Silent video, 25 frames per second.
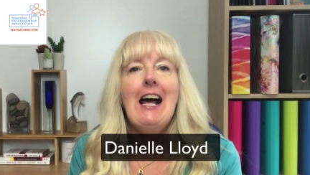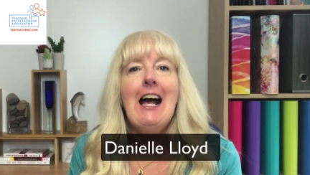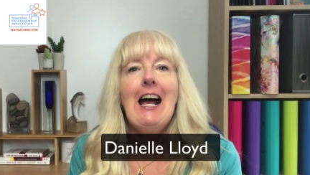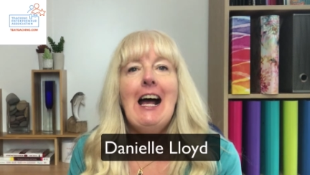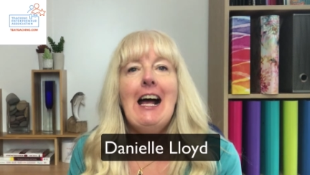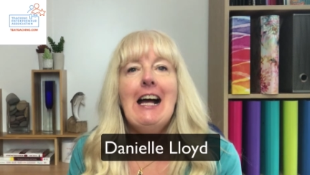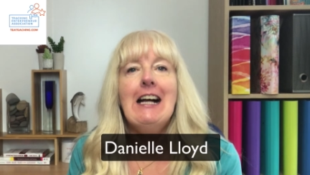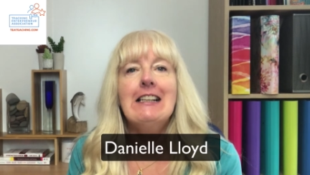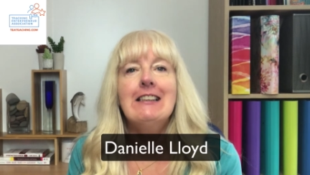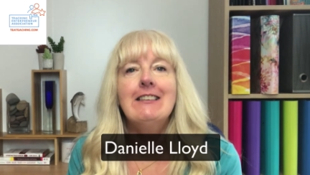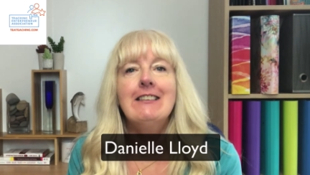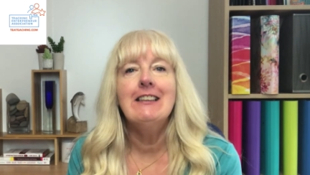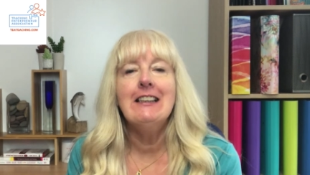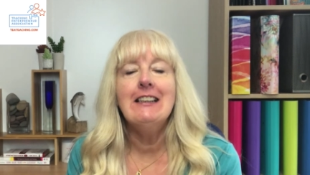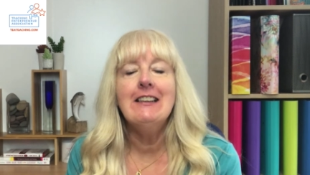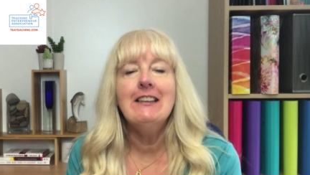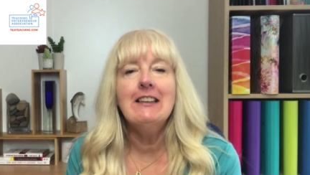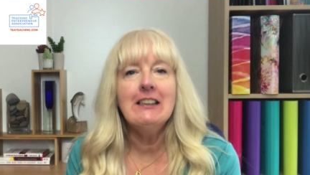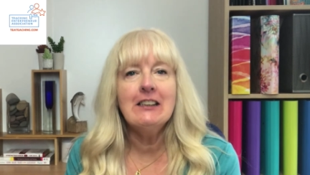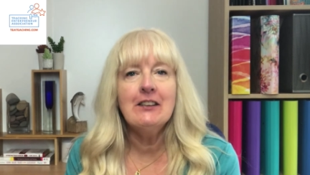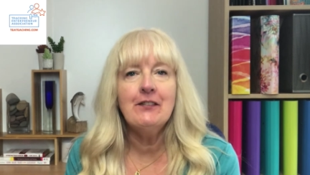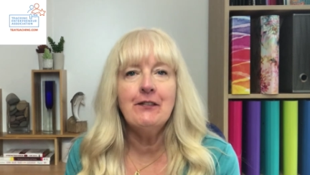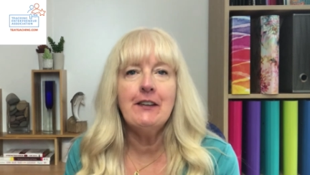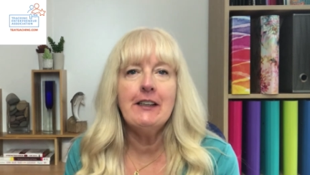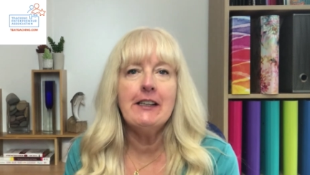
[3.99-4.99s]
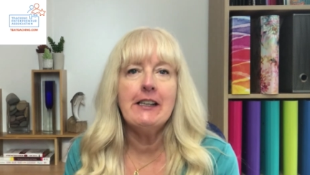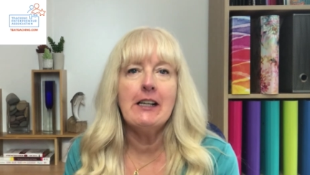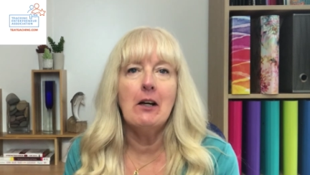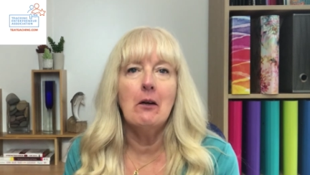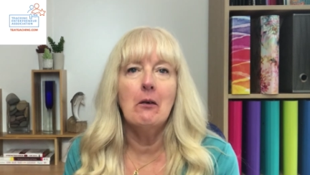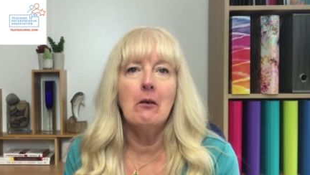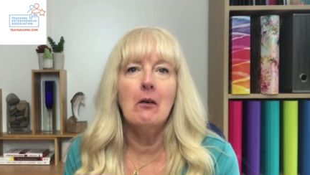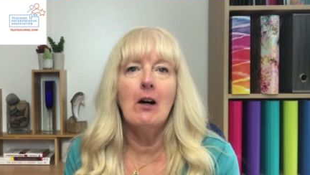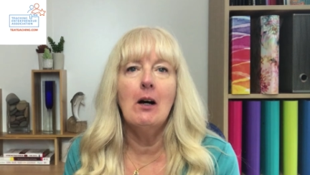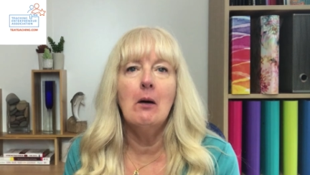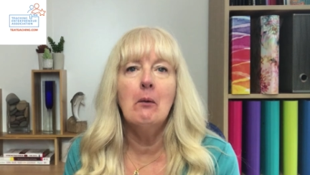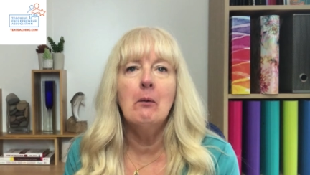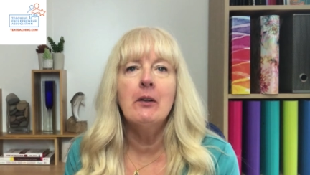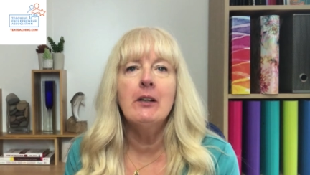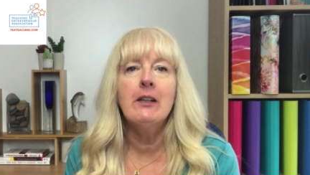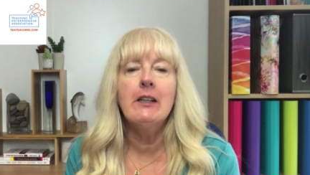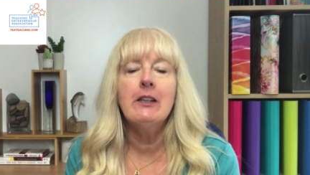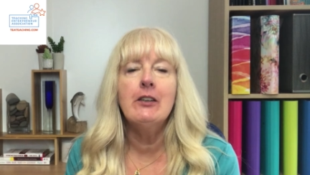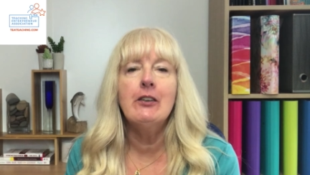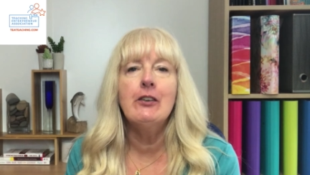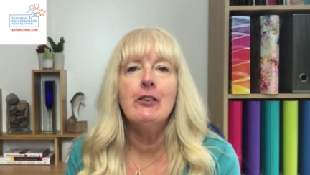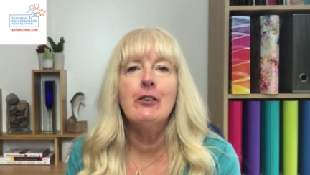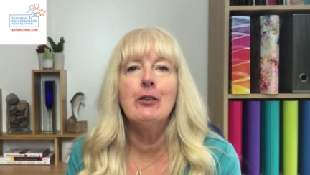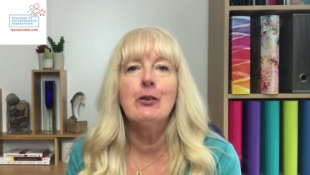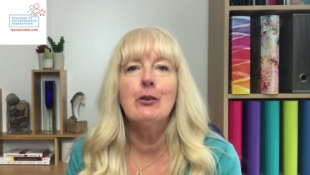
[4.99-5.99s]
And in this video, I
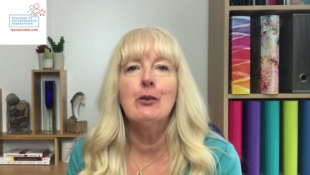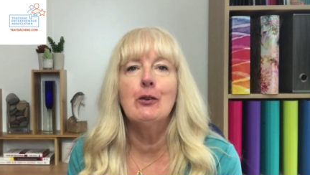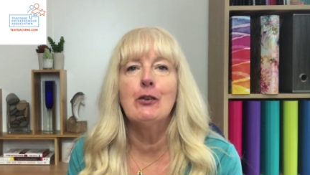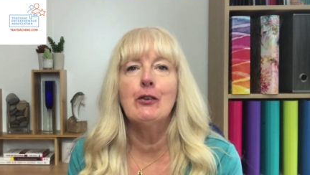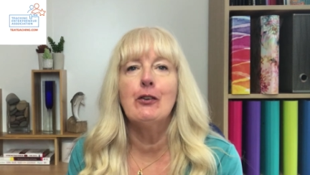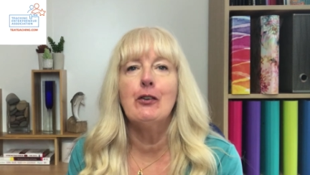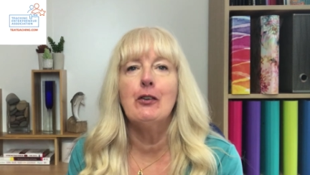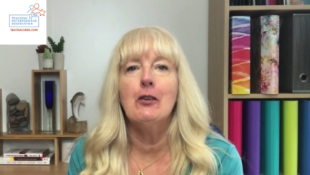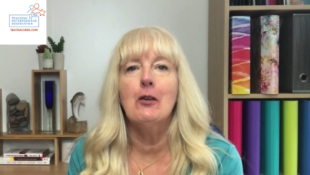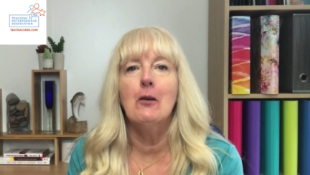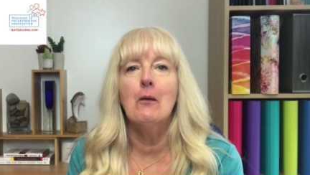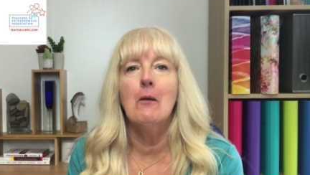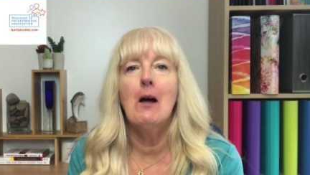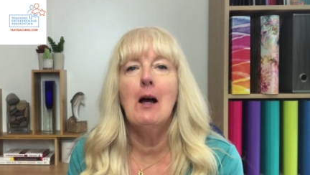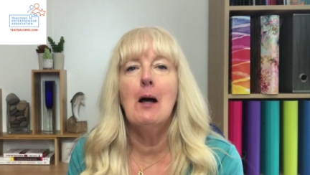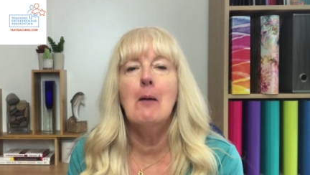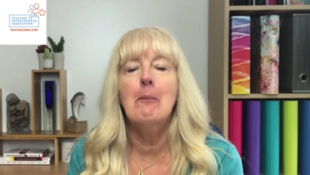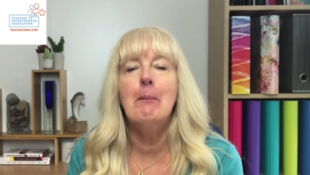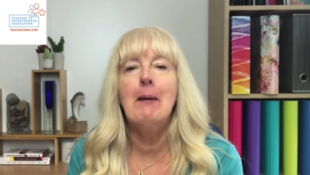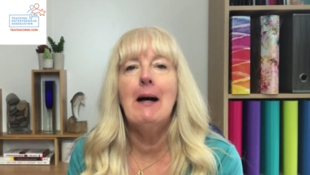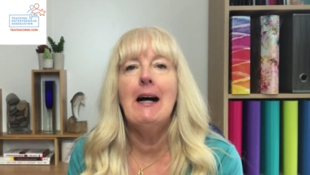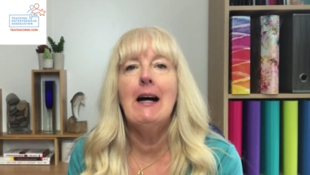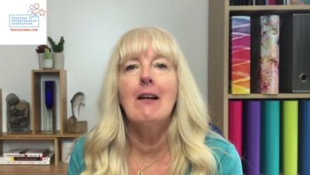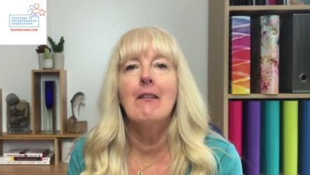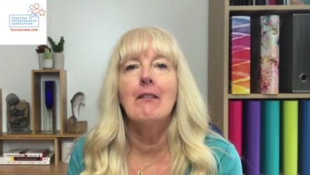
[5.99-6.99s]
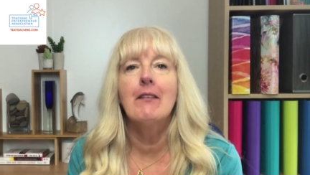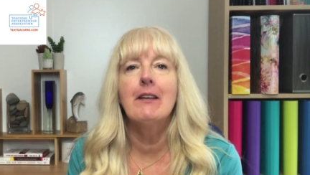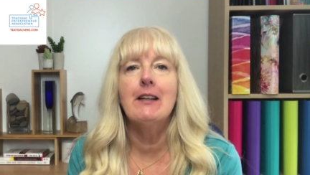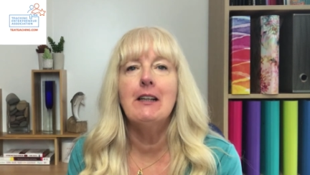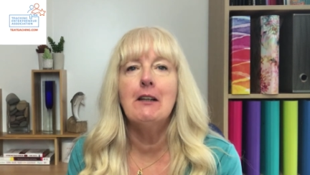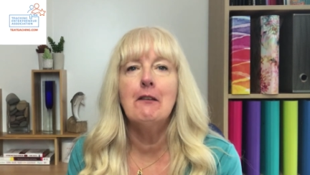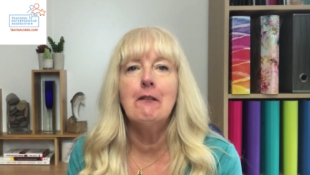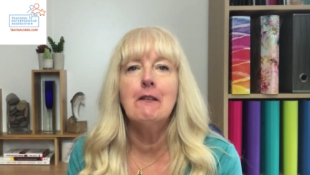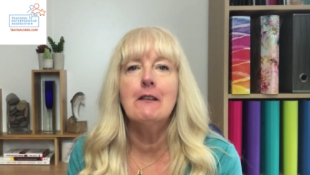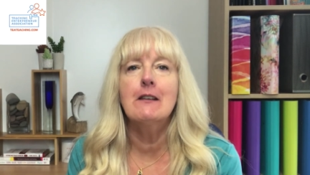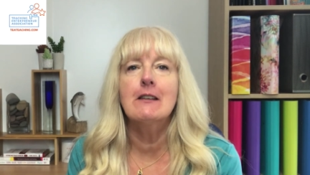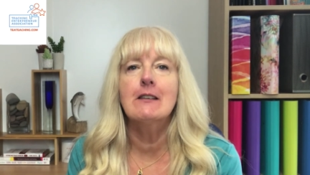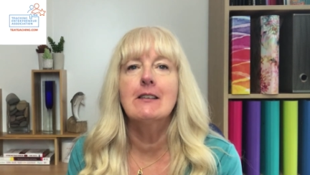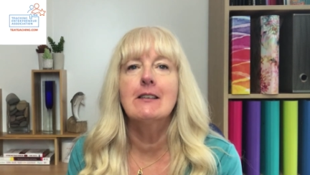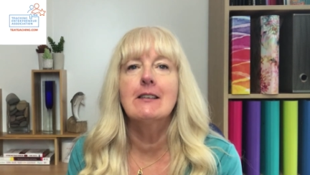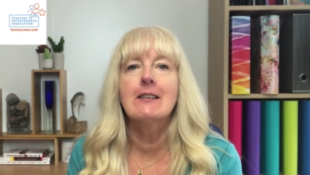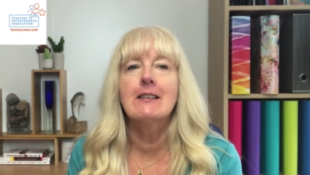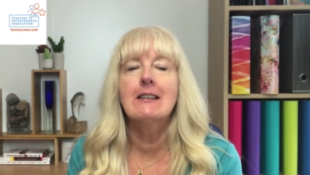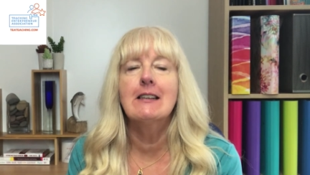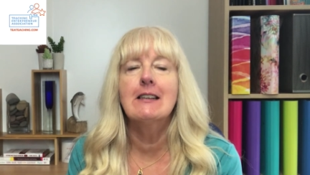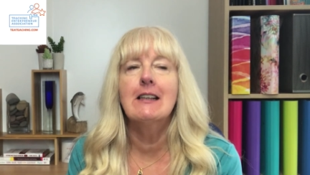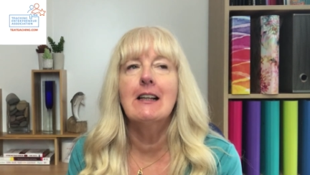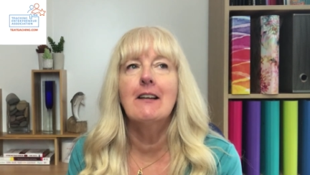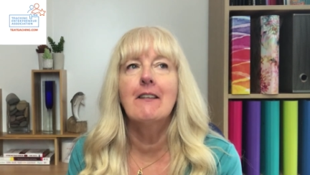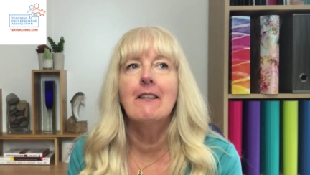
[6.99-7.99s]
wanted to talk to you about the
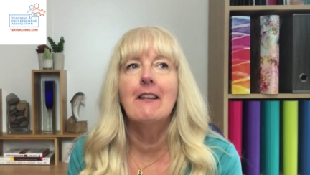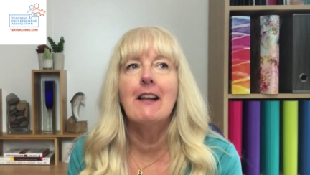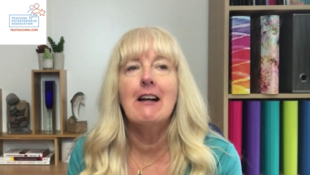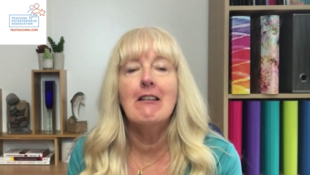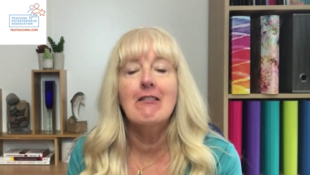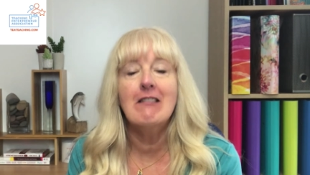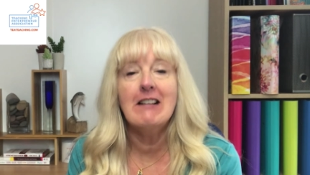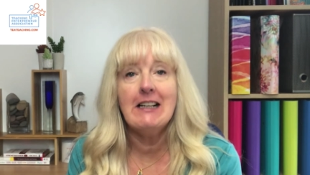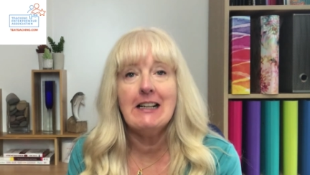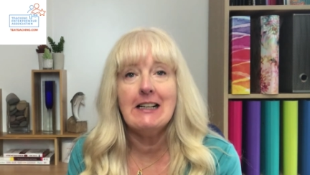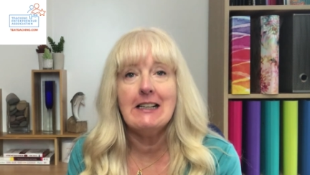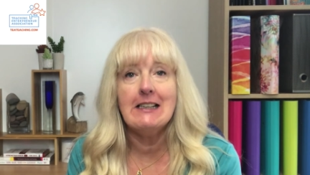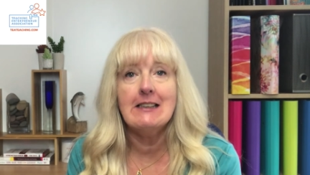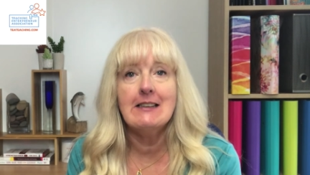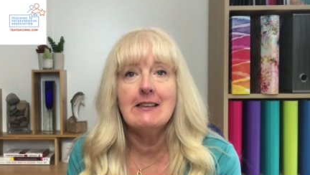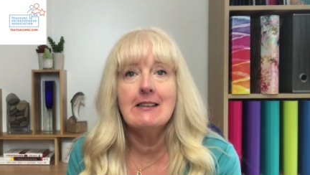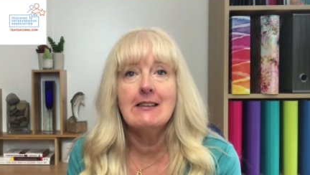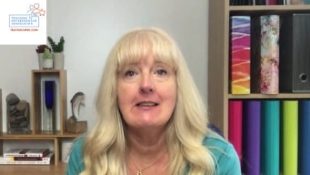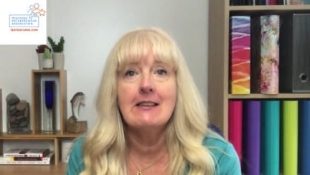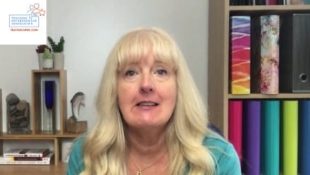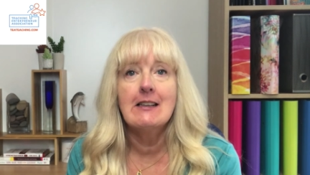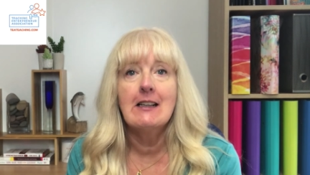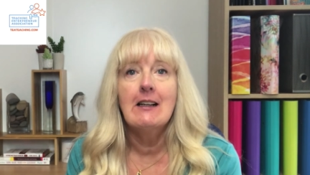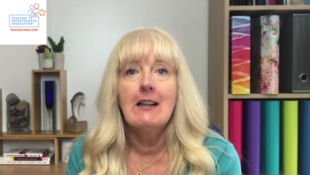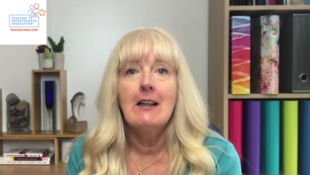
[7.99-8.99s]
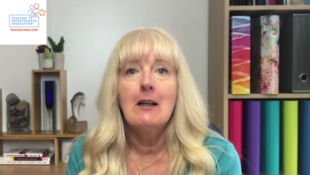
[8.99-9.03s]
difference that there is